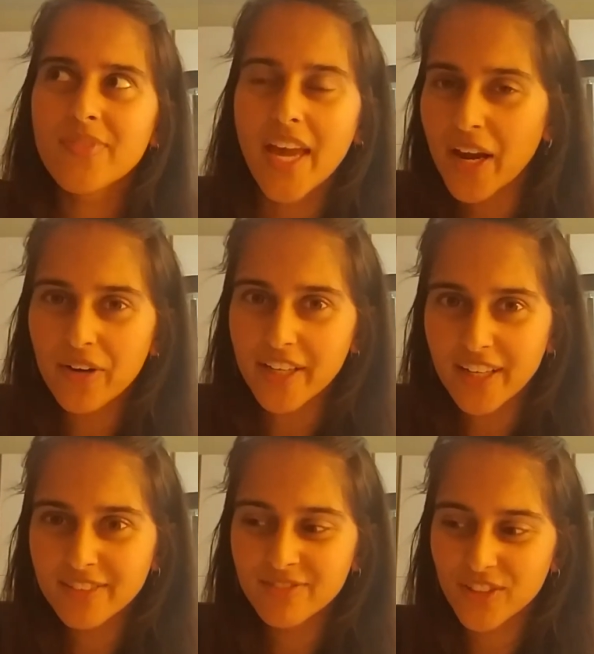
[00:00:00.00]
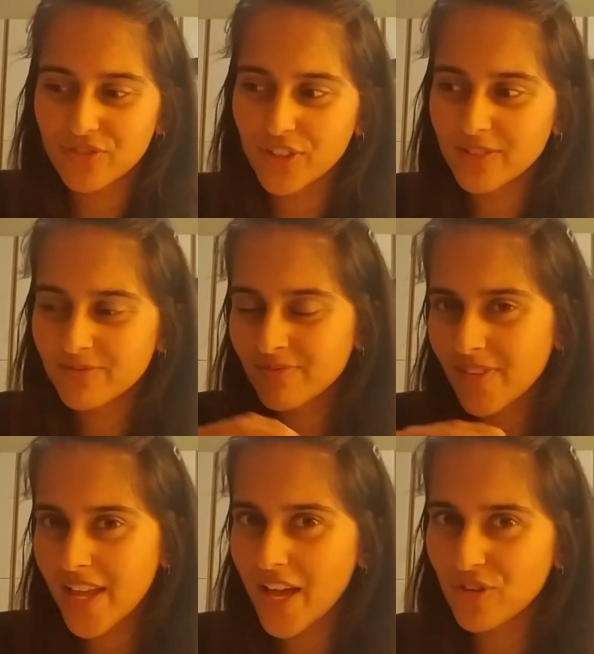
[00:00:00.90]
area, different
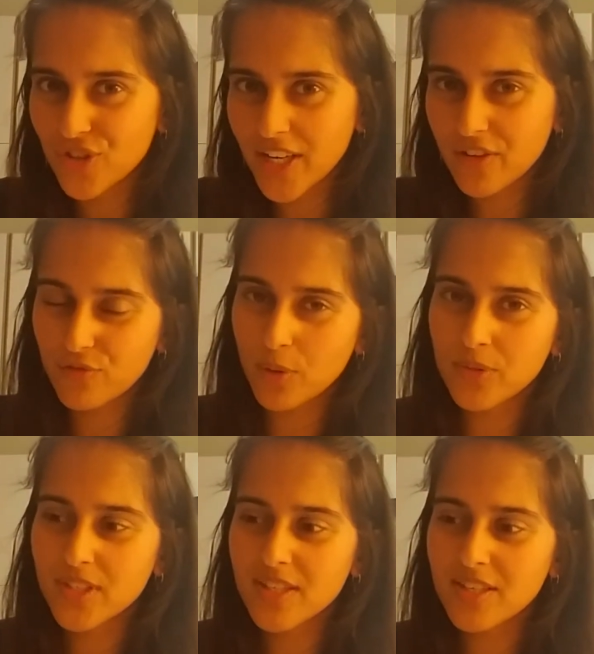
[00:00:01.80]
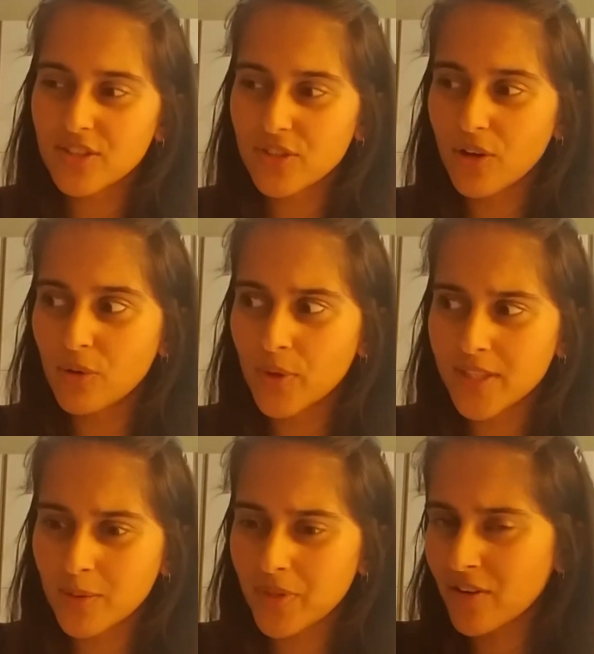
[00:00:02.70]
energetic frequency. And so when
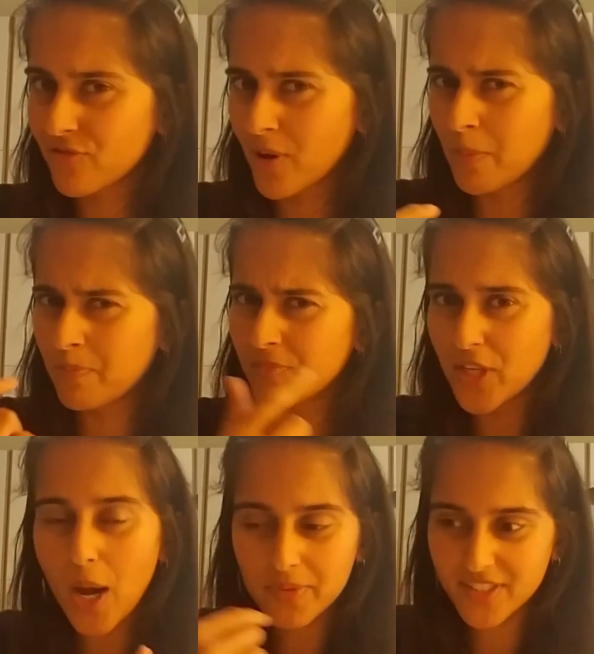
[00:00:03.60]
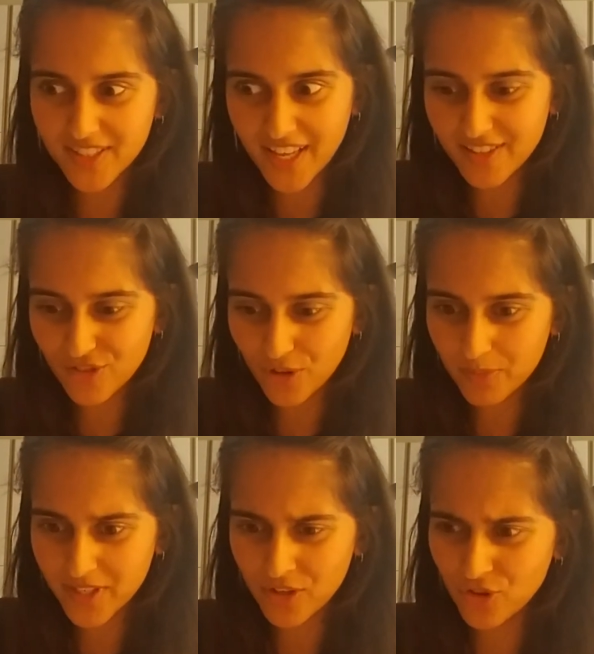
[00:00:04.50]
something from the opposite side
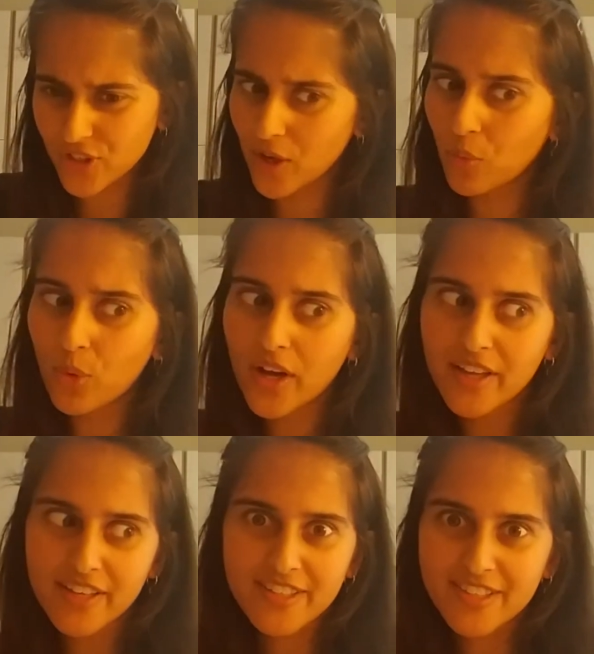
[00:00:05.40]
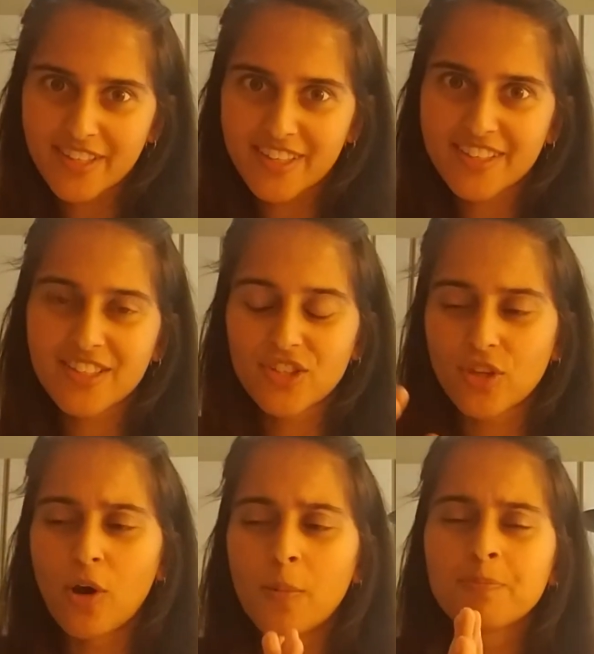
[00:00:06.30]
jumps in, you're just like, what is this?
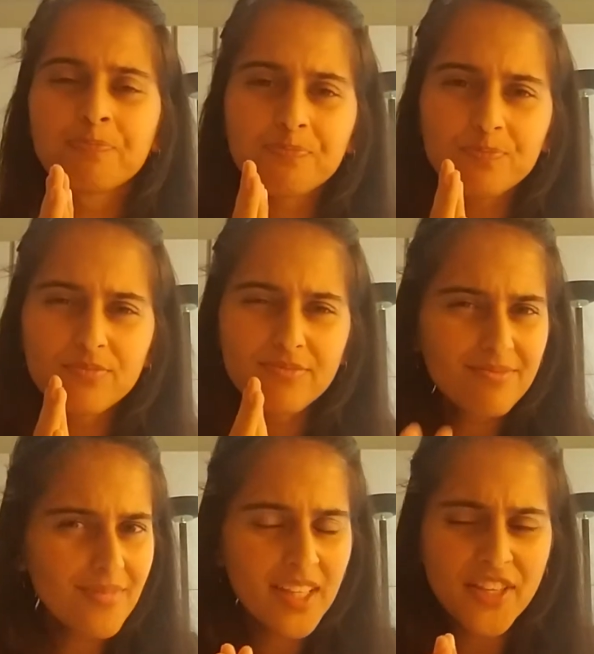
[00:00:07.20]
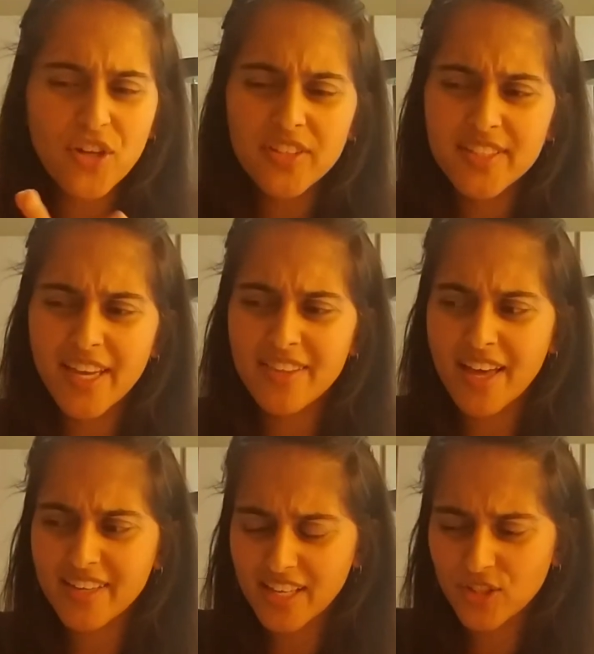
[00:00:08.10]
So that's all to say
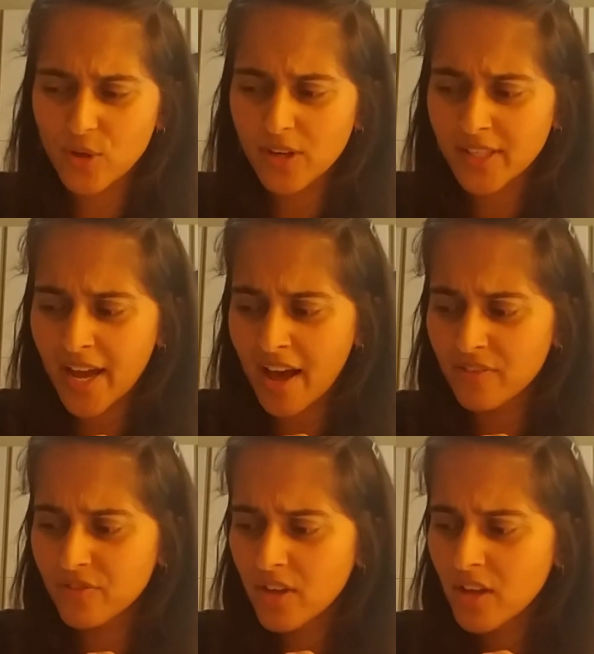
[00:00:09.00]
that yes, you are going to have